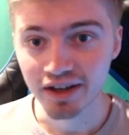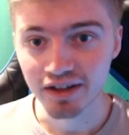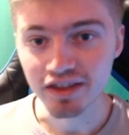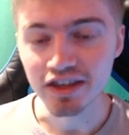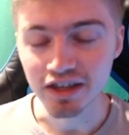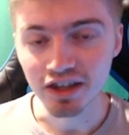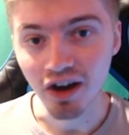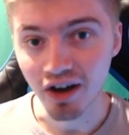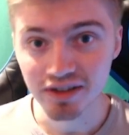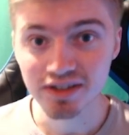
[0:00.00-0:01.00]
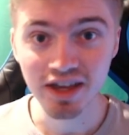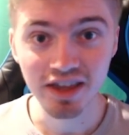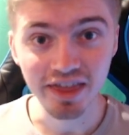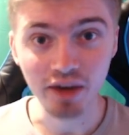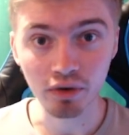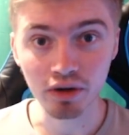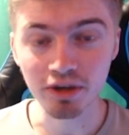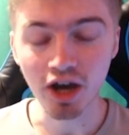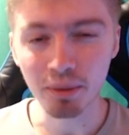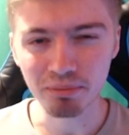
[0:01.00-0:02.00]
the content that we're going to
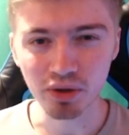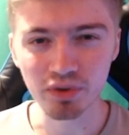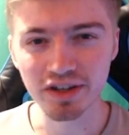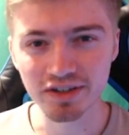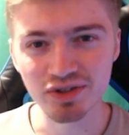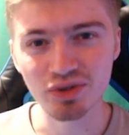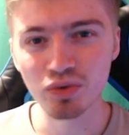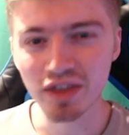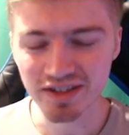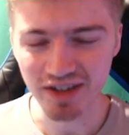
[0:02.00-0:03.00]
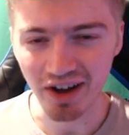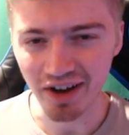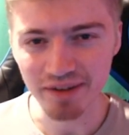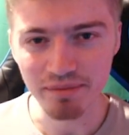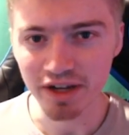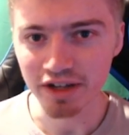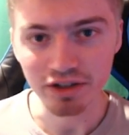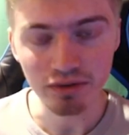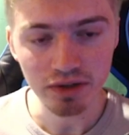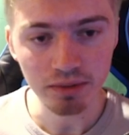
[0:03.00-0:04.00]
be uploading to this automated YouTube